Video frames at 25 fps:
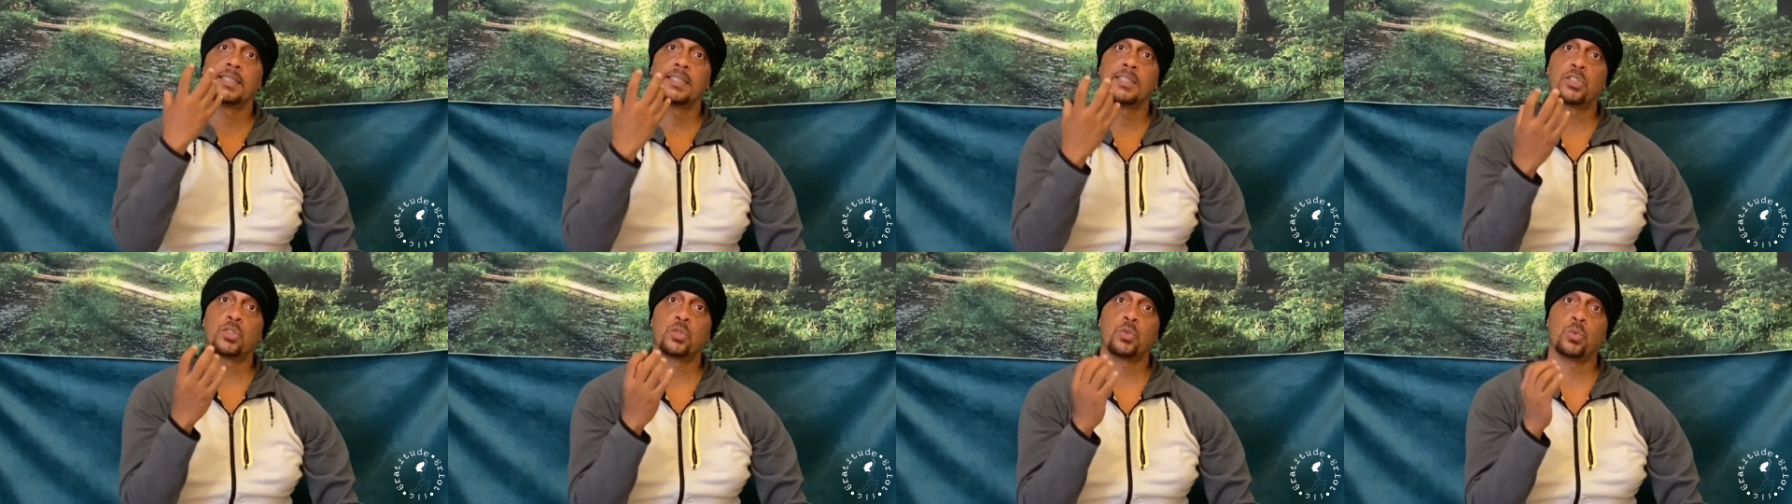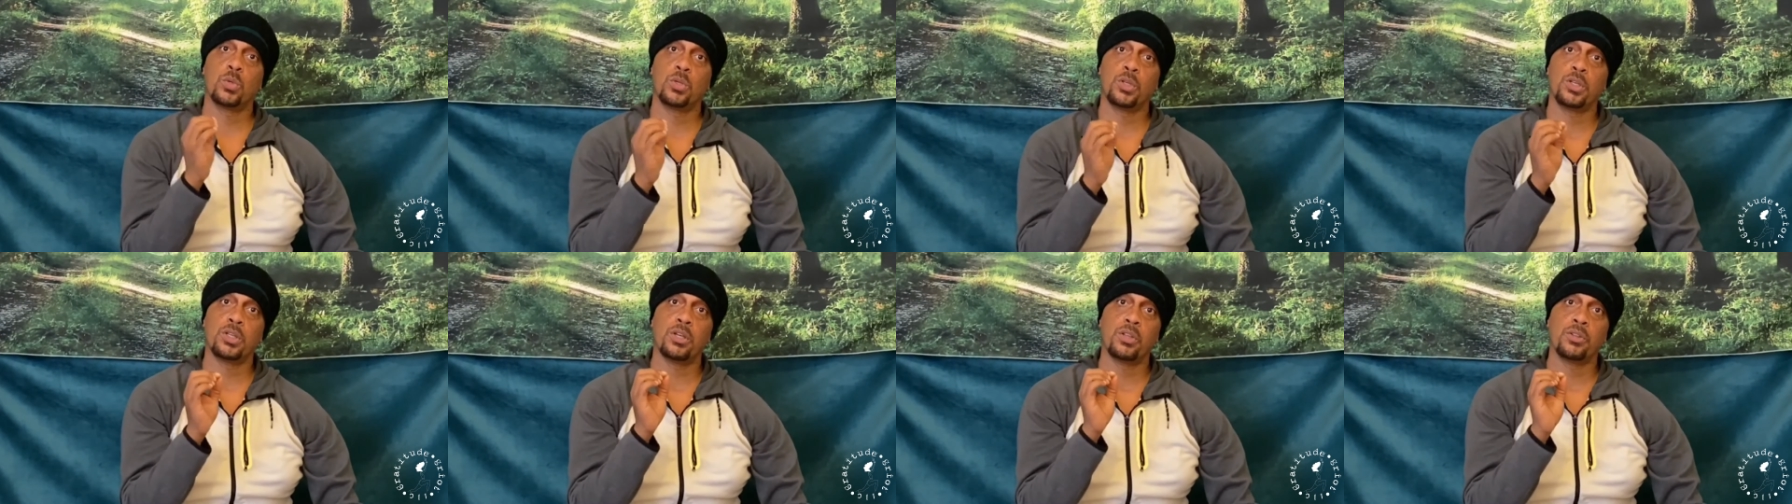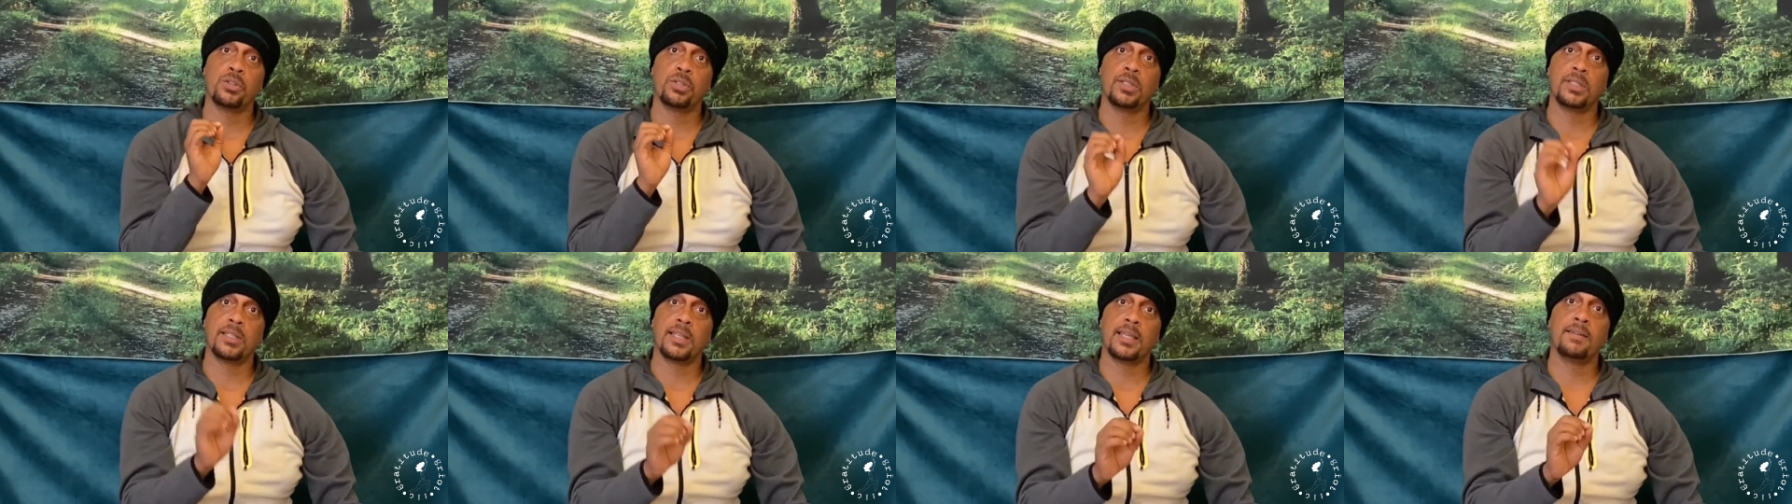to
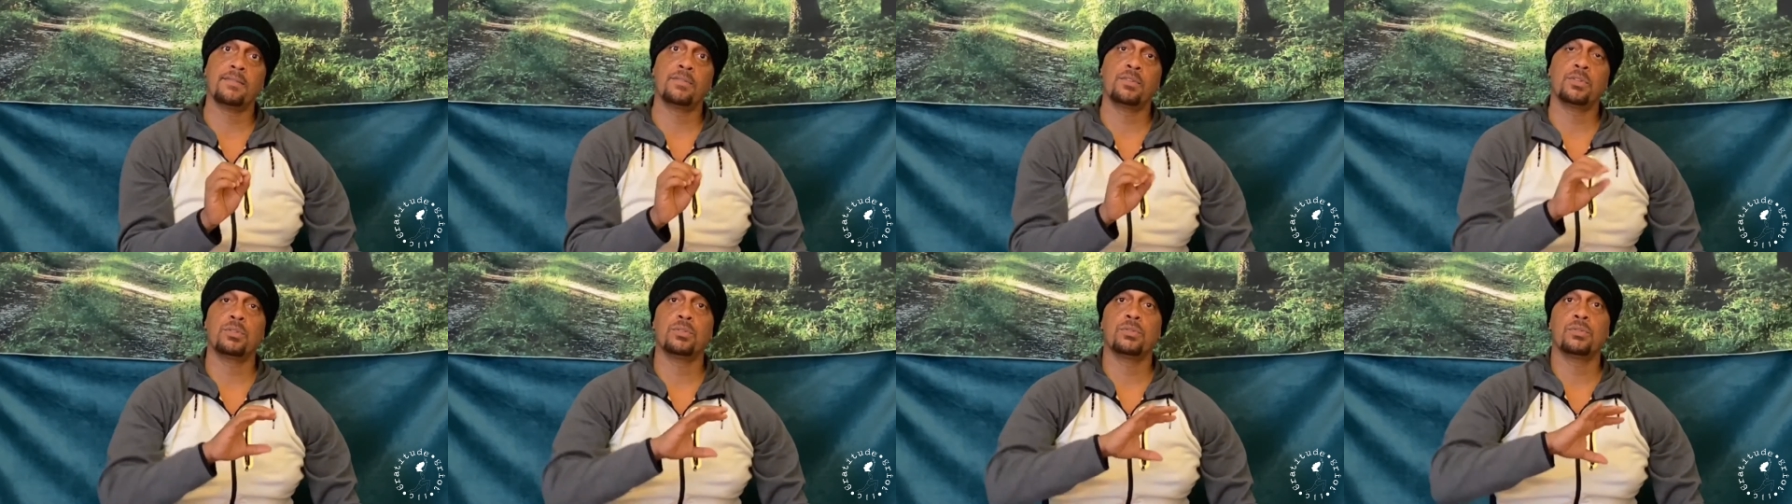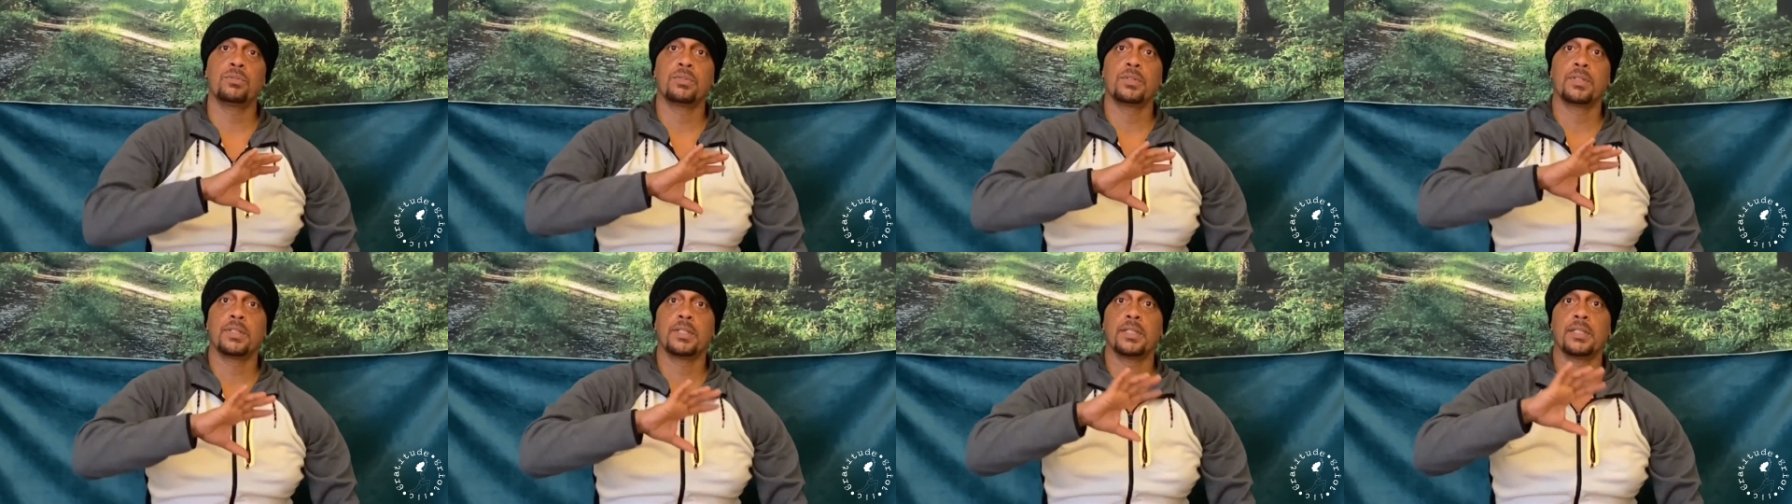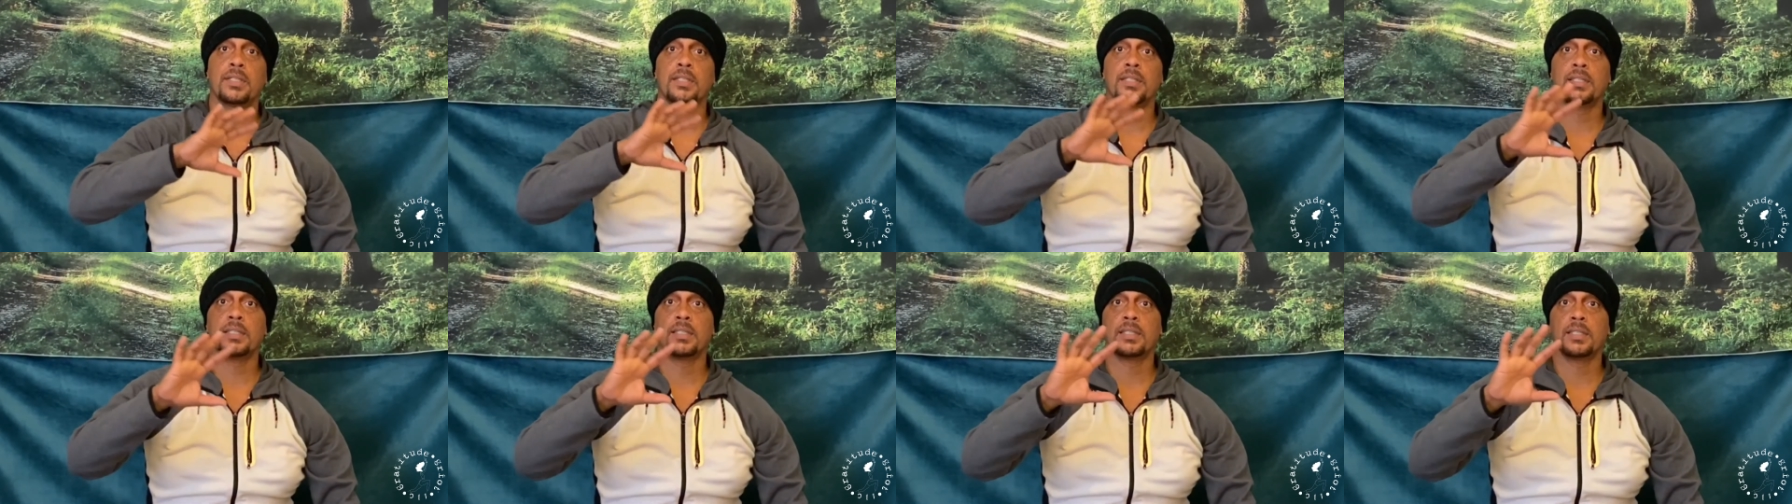another level
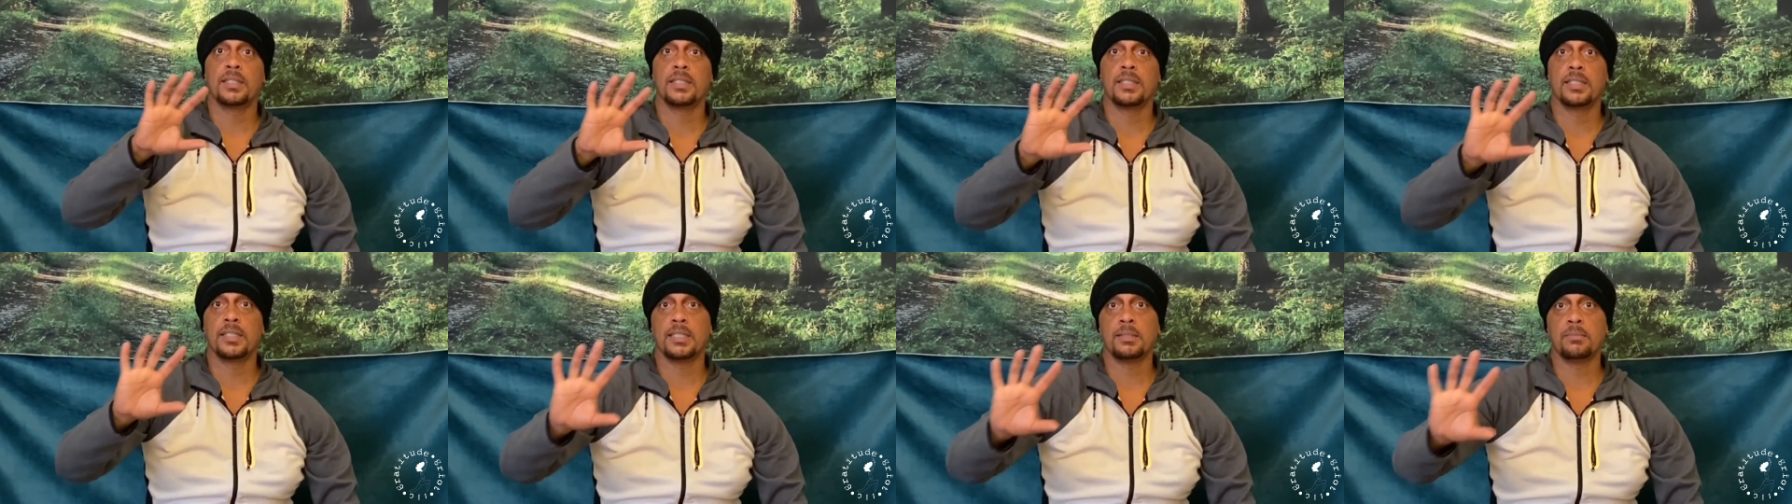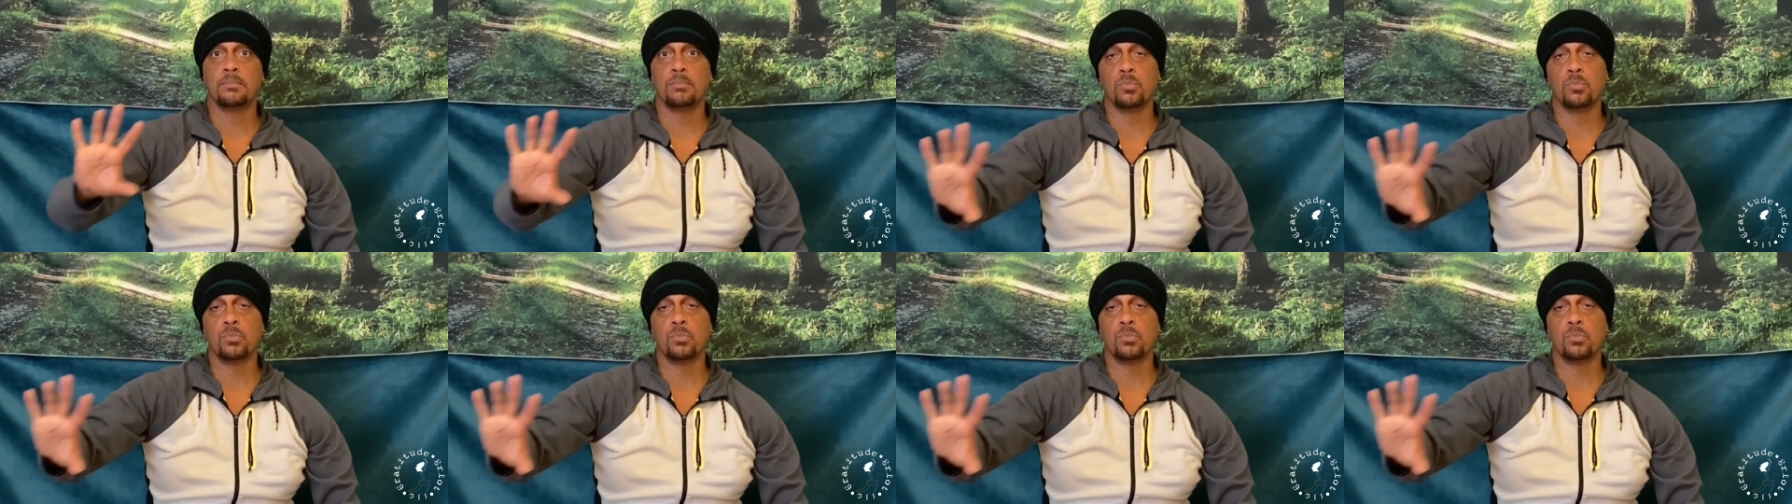and